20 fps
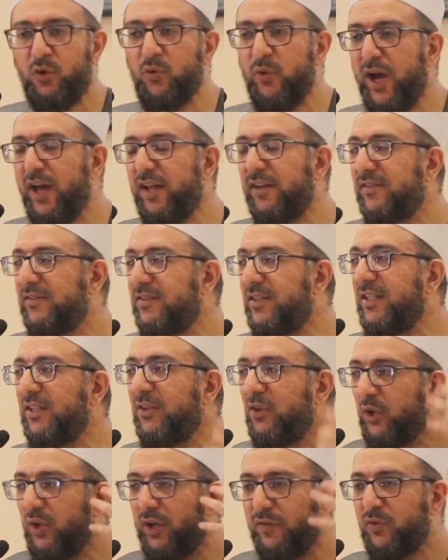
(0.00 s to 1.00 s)
"Oh ants,"
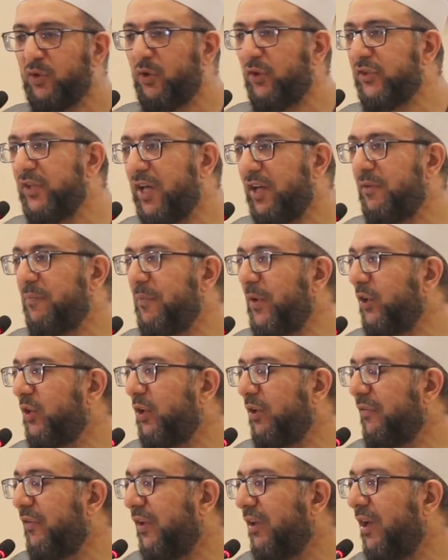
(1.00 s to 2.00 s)
he could of course had a
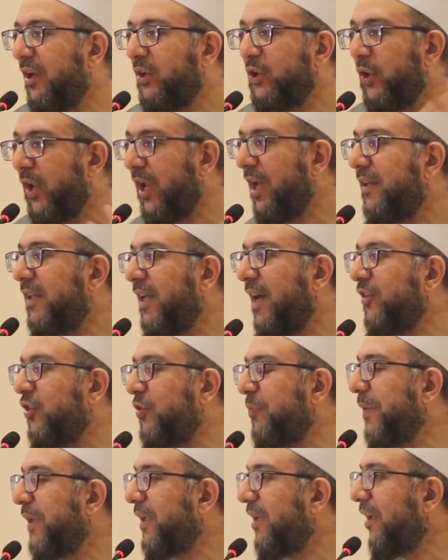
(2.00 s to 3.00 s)
miracle of Allah, he could hear the ant
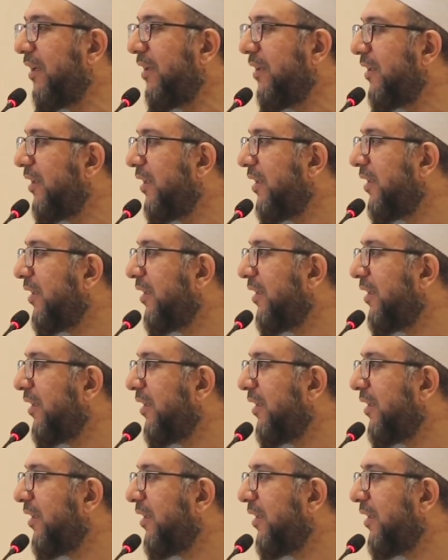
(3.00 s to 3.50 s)
speaking.